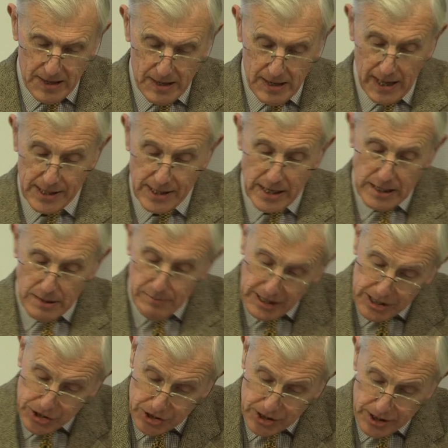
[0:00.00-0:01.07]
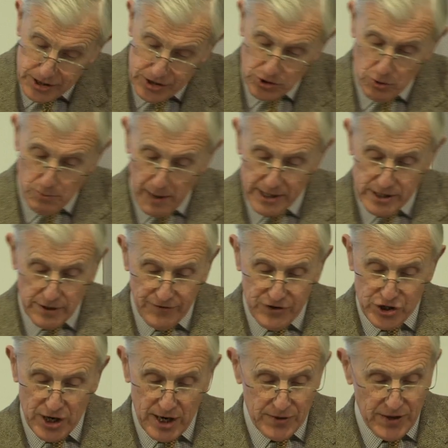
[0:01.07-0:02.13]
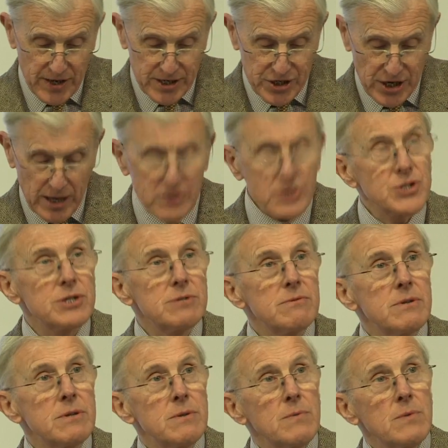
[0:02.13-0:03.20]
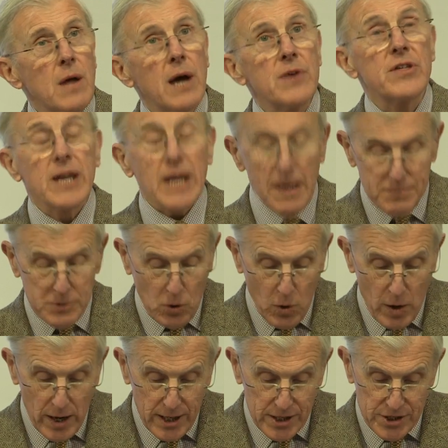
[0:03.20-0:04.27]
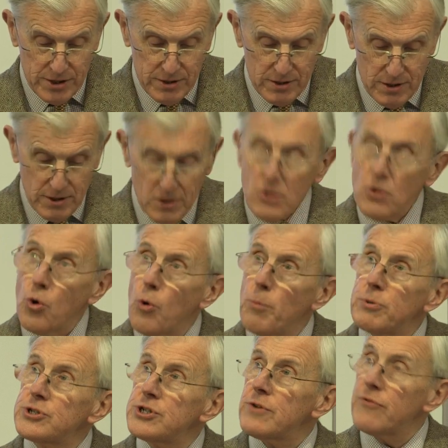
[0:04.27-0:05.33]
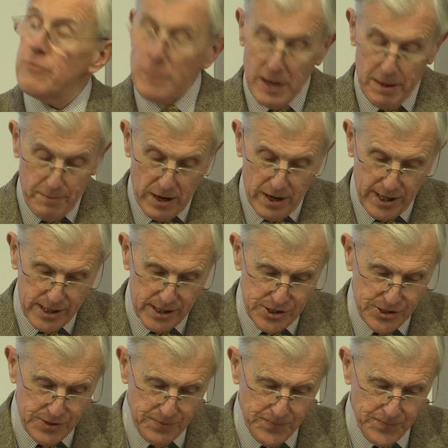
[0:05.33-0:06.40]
And any ministers who might have shared their doubts either kept quiet or put it from their minds.